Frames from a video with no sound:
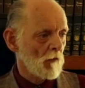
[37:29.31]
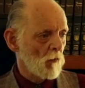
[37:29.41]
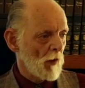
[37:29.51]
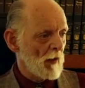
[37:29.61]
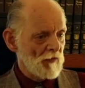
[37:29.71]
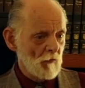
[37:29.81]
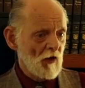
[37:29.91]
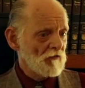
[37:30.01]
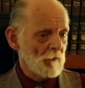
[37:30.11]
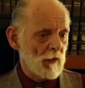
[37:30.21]
What about the
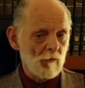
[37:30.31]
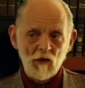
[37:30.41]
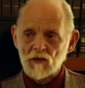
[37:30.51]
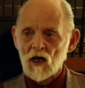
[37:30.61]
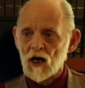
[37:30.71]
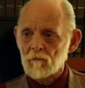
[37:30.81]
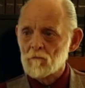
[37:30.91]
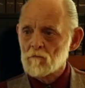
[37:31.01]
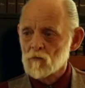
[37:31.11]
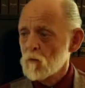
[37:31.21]
rest of the people that died?
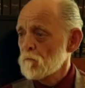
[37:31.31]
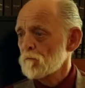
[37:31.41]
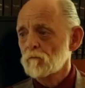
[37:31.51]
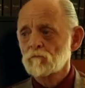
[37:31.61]
Nope.